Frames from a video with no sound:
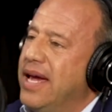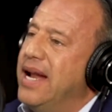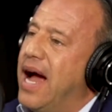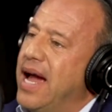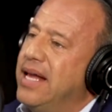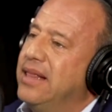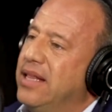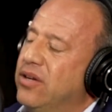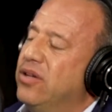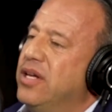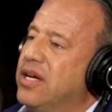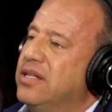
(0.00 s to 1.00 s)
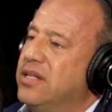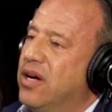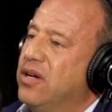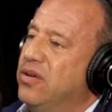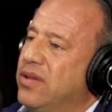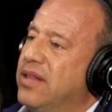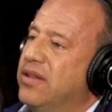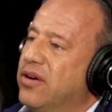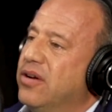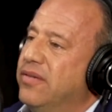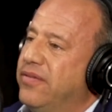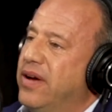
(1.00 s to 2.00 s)
and I literally can tell you that they're
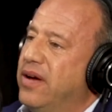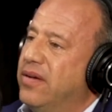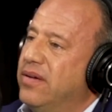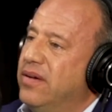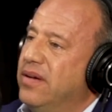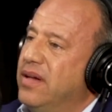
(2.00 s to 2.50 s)
going to fail.